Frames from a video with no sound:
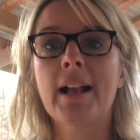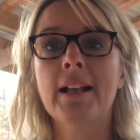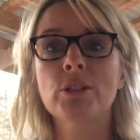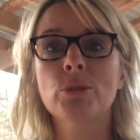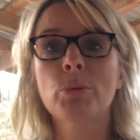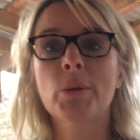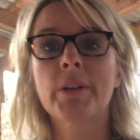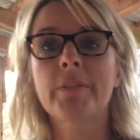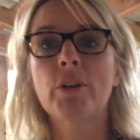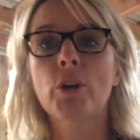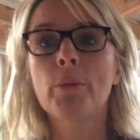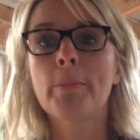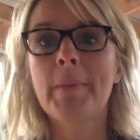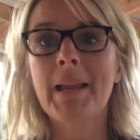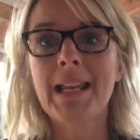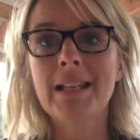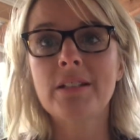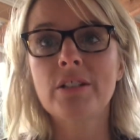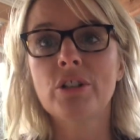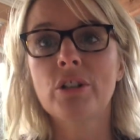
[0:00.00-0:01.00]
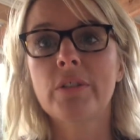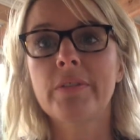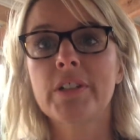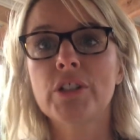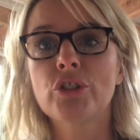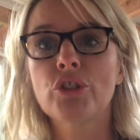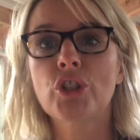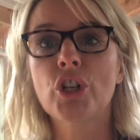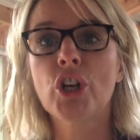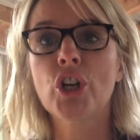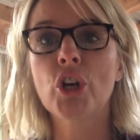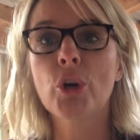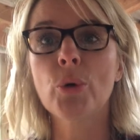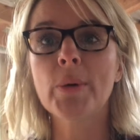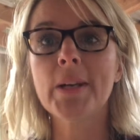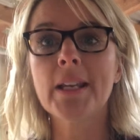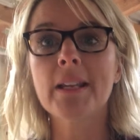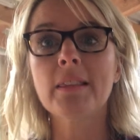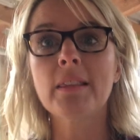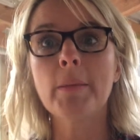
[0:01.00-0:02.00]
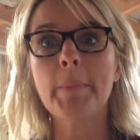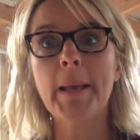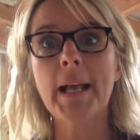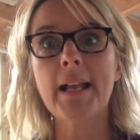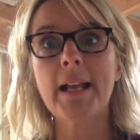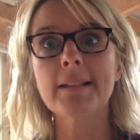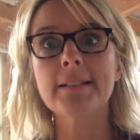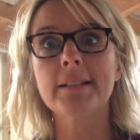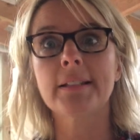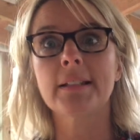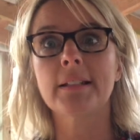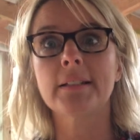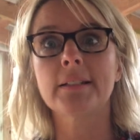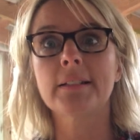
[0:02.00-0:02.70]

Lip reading: asked one of her maidservants to go and get the basket,